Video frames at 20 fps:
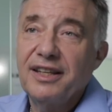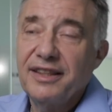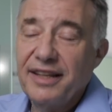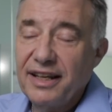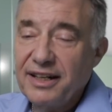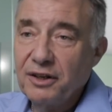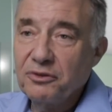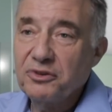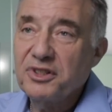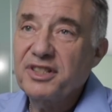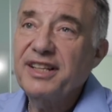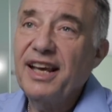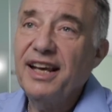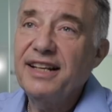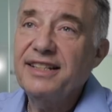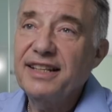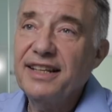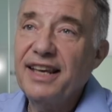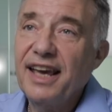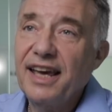They don't stay
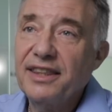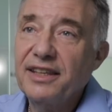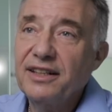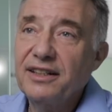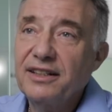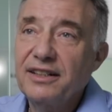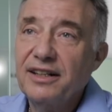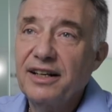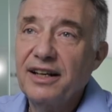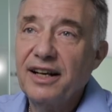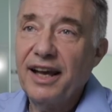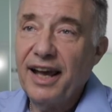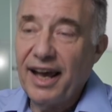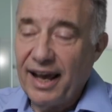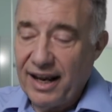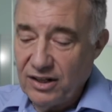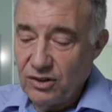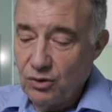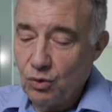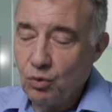together
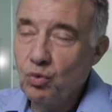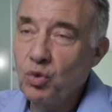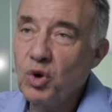and